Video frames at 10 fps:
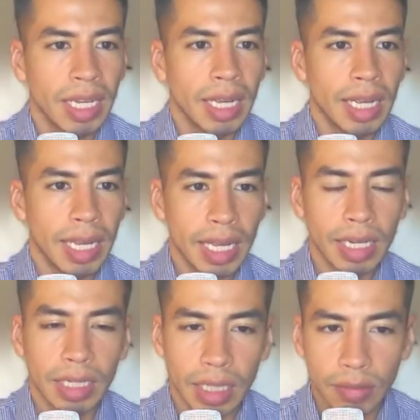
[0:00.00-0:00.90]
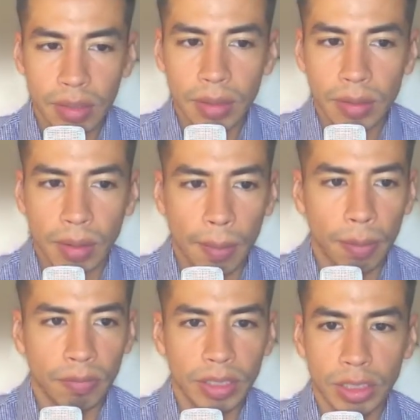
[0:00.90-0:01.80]
And even
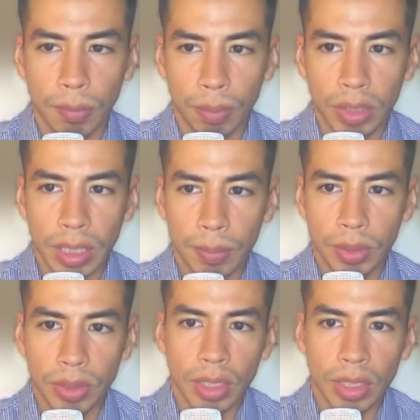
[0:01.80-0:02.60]
professional bookkeepers,